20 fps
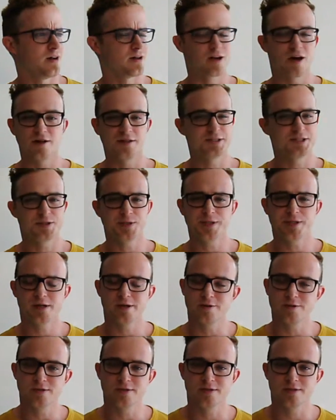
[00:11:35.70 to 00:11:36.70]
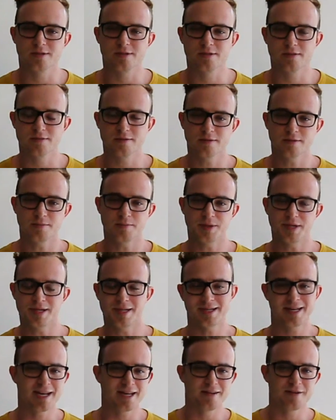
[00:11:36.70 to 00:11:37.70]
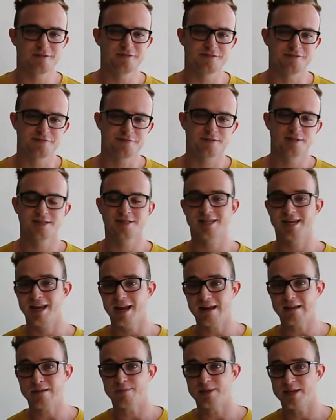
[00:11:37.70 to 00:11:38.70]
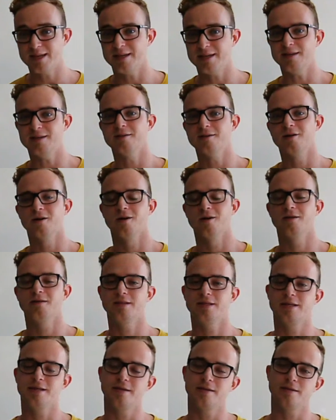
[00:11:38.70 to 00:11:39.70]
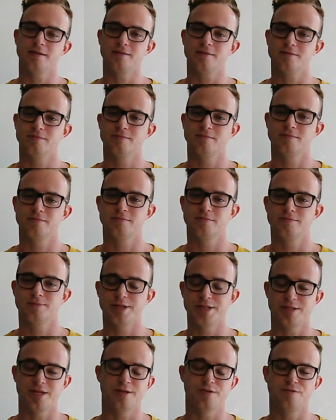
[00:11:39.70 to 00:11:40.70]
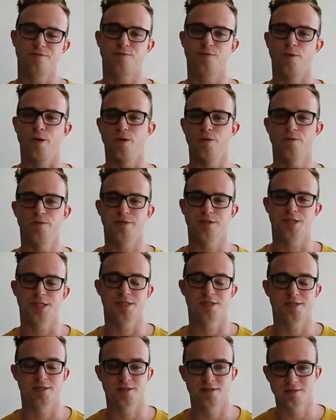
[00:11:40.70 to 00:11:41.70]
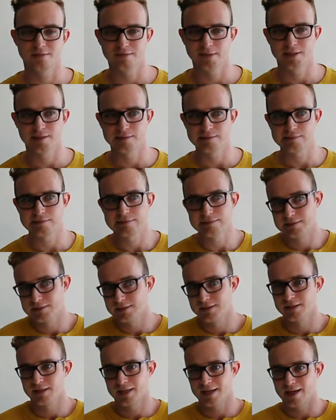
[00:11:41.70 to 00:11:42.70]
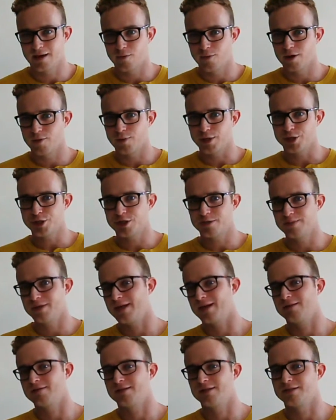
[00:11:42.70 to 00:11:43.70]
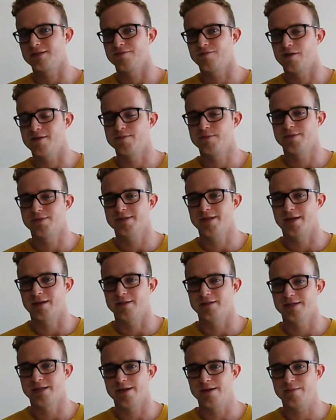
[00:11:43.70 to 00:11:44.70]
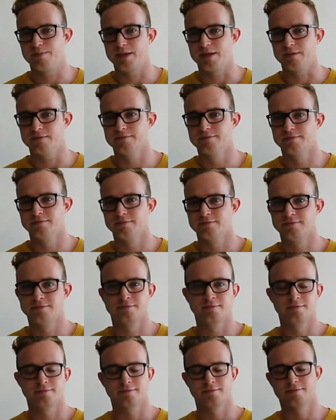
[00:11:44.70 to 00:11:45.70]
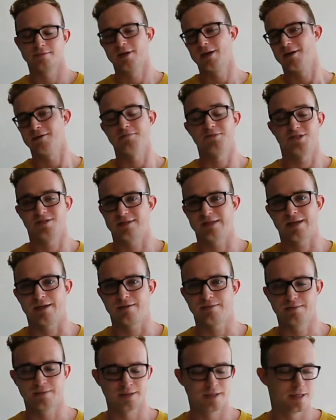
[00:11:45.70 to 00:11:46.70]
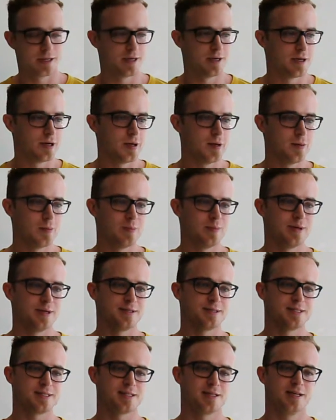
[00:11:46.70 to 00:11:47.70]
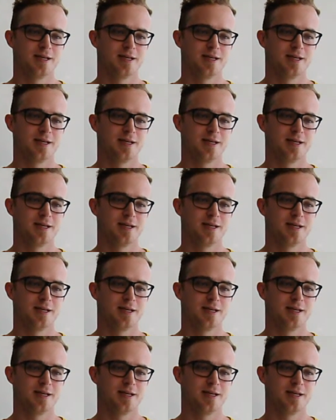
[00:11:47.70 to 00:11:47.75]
Call of Duty Ghosts being native 1080p on the PlayStation 4, which is kind of where we should be at, 60 frames per second, 1080p. Just saying. But